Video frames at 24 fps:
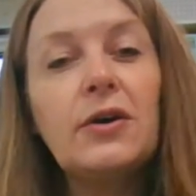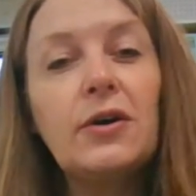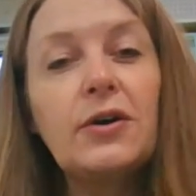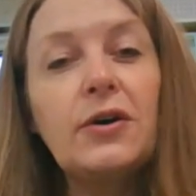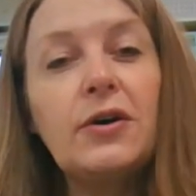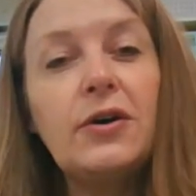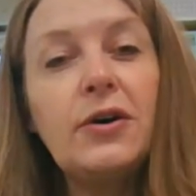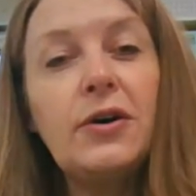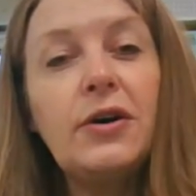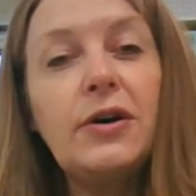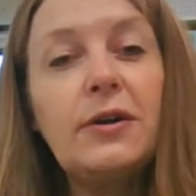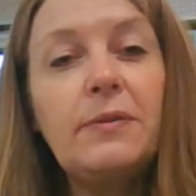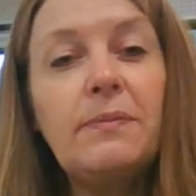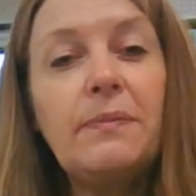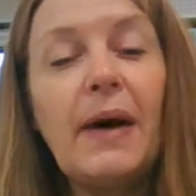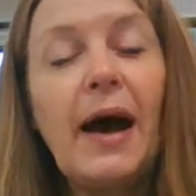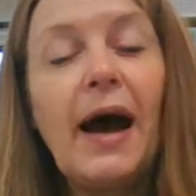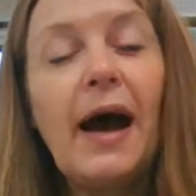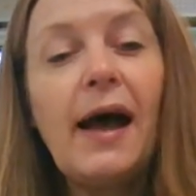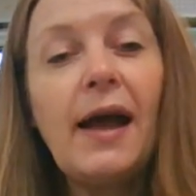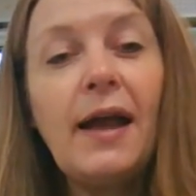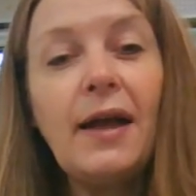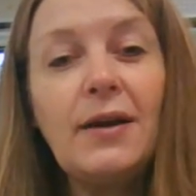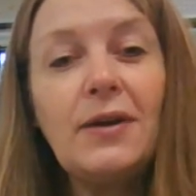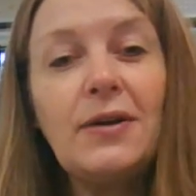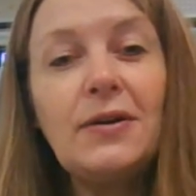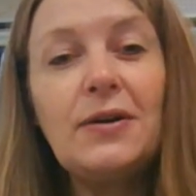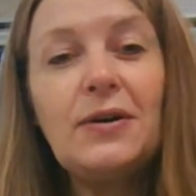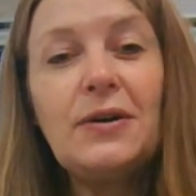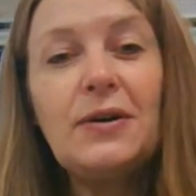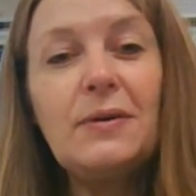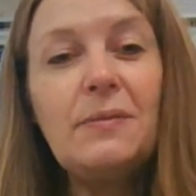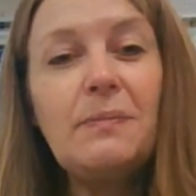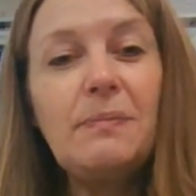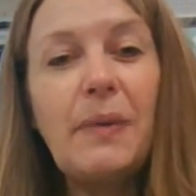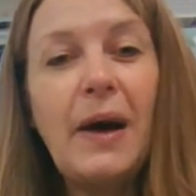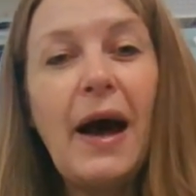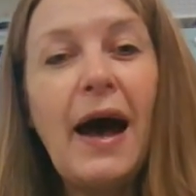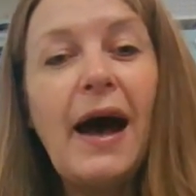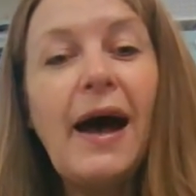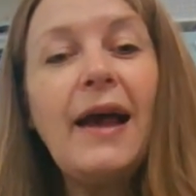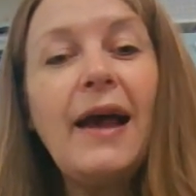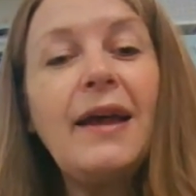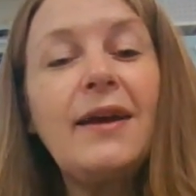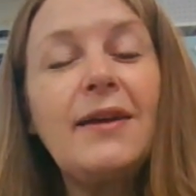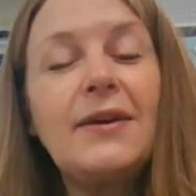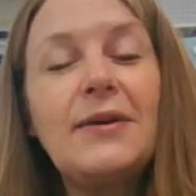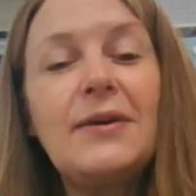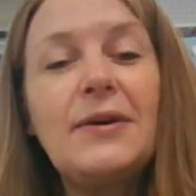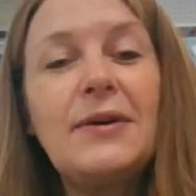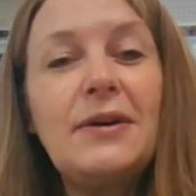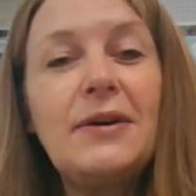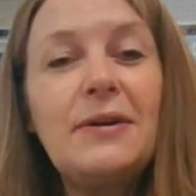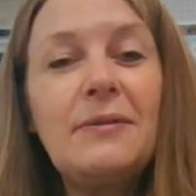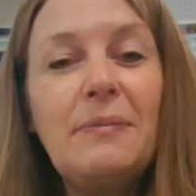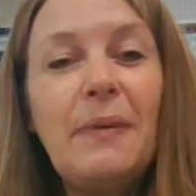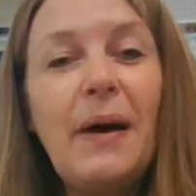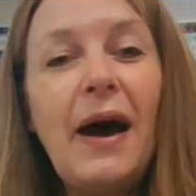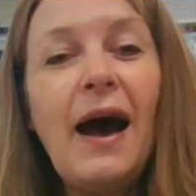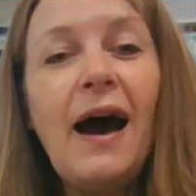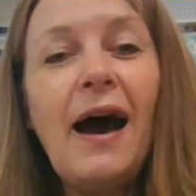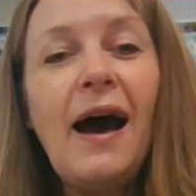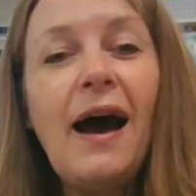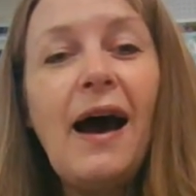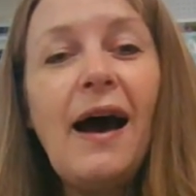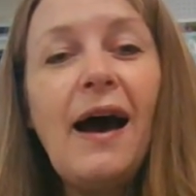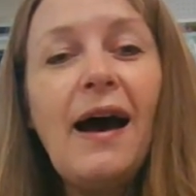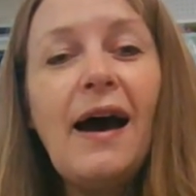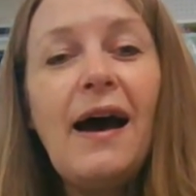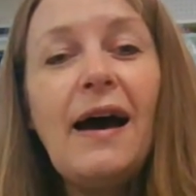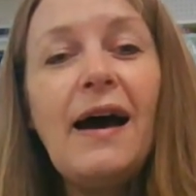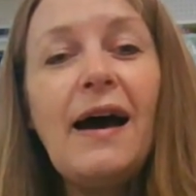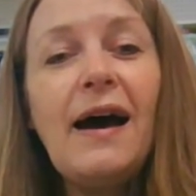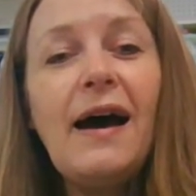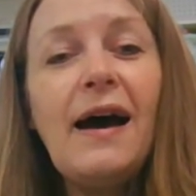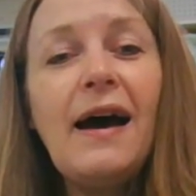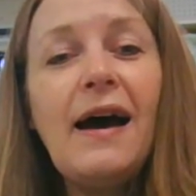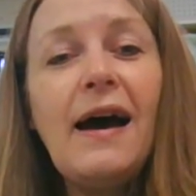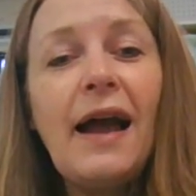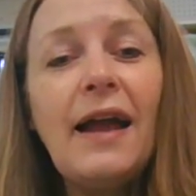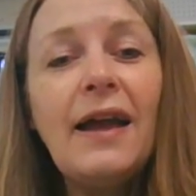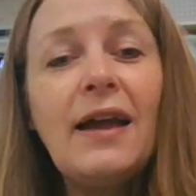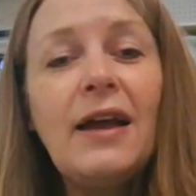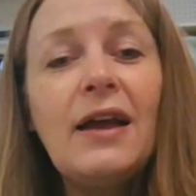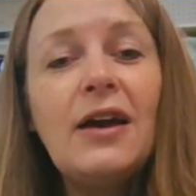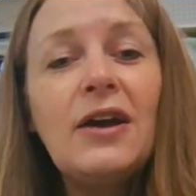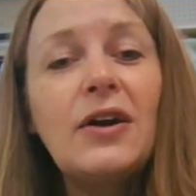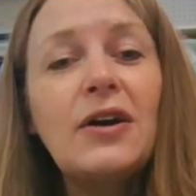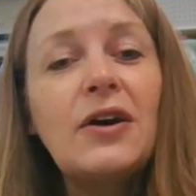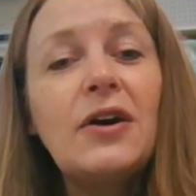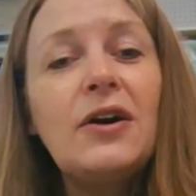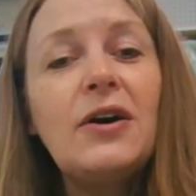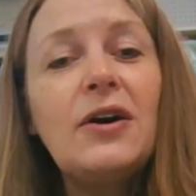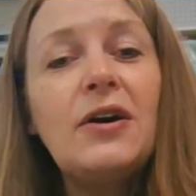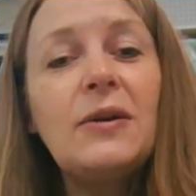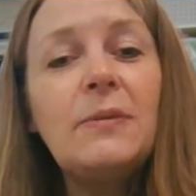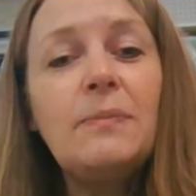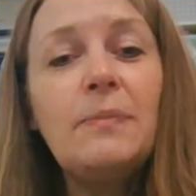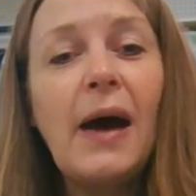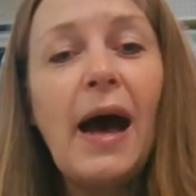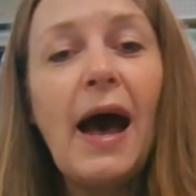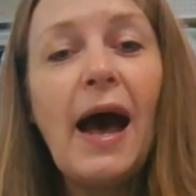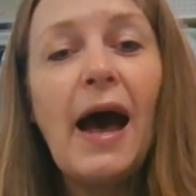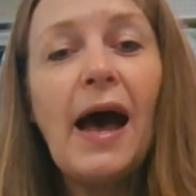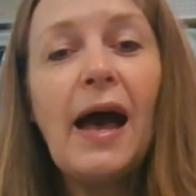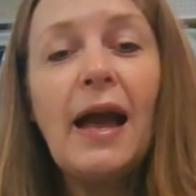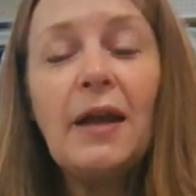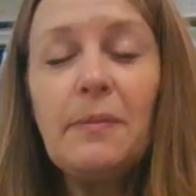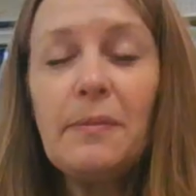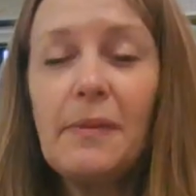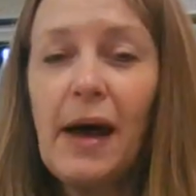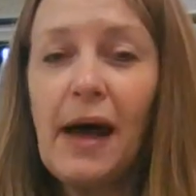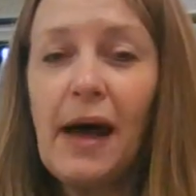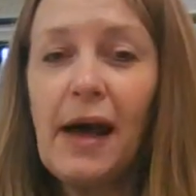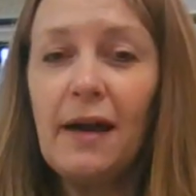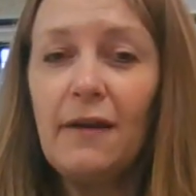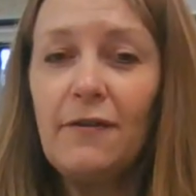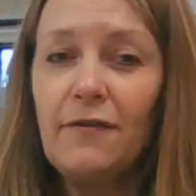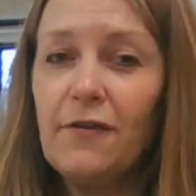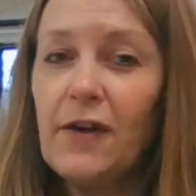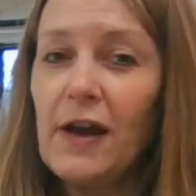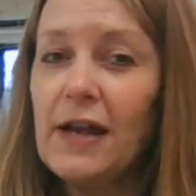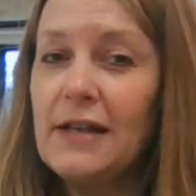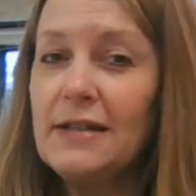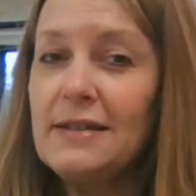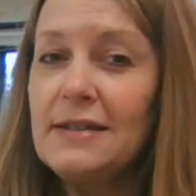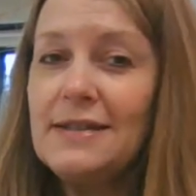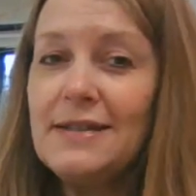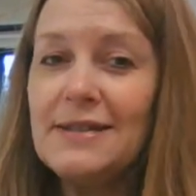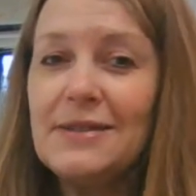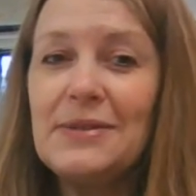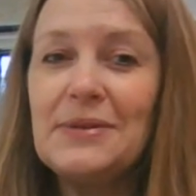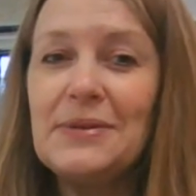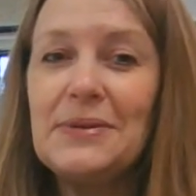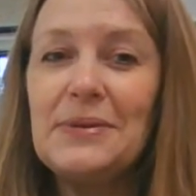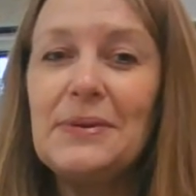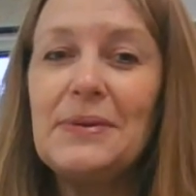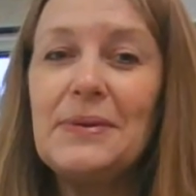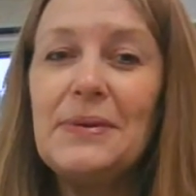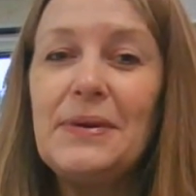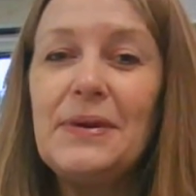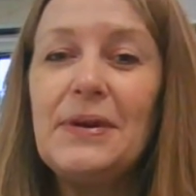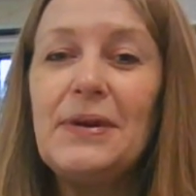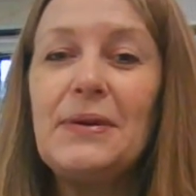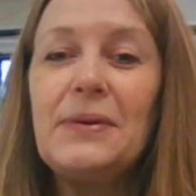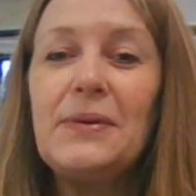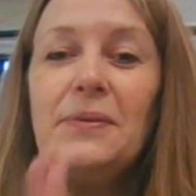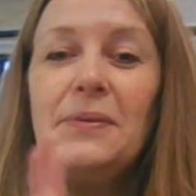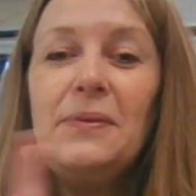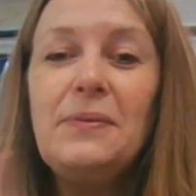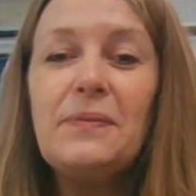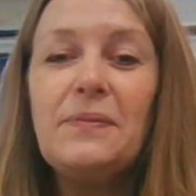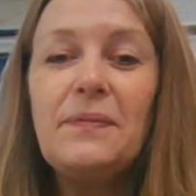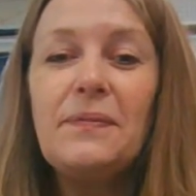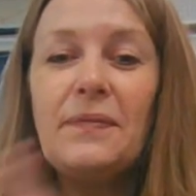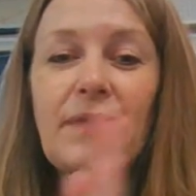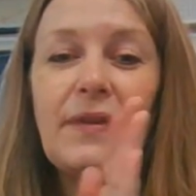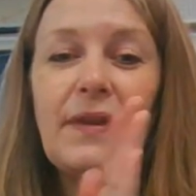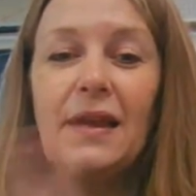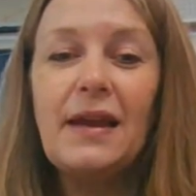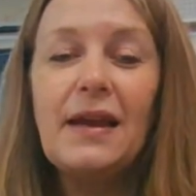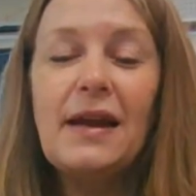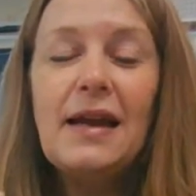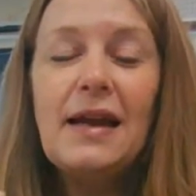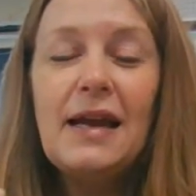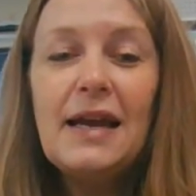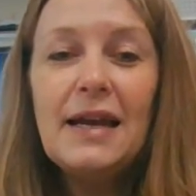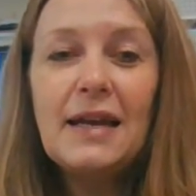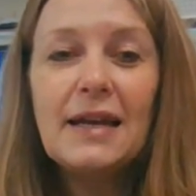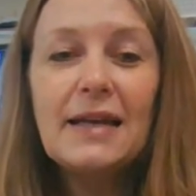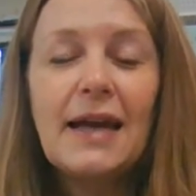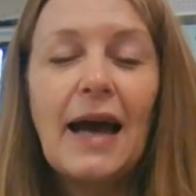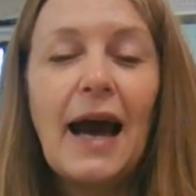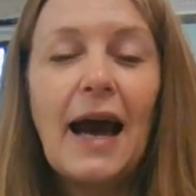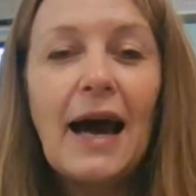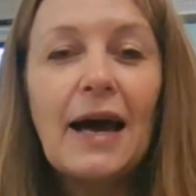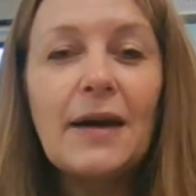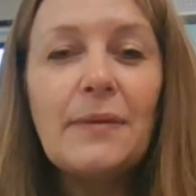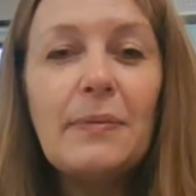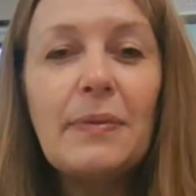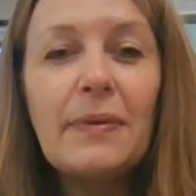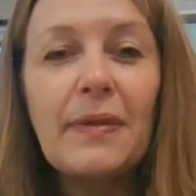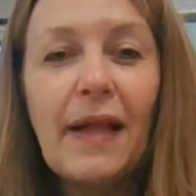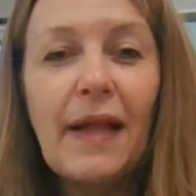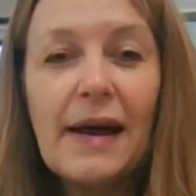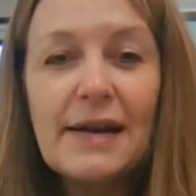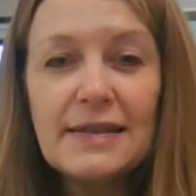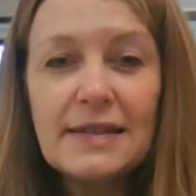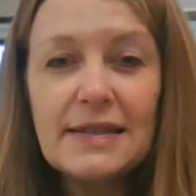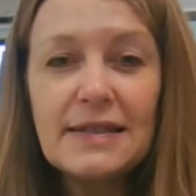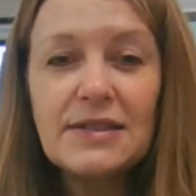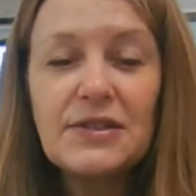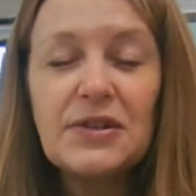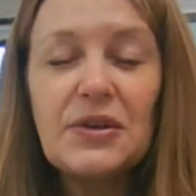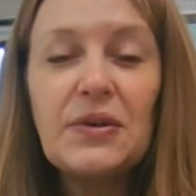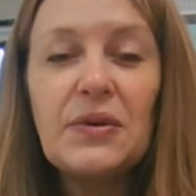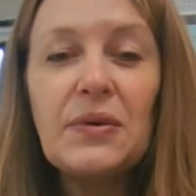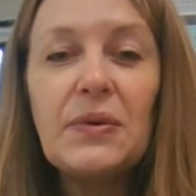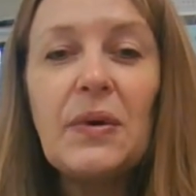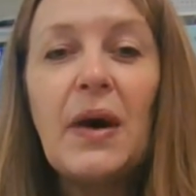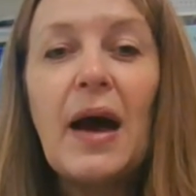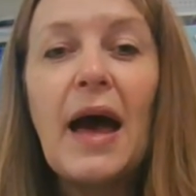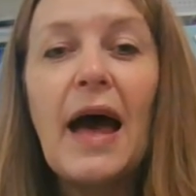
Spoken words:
Goodbye, goodbye, goodbye. Goodbye, my friends, to you. God bless you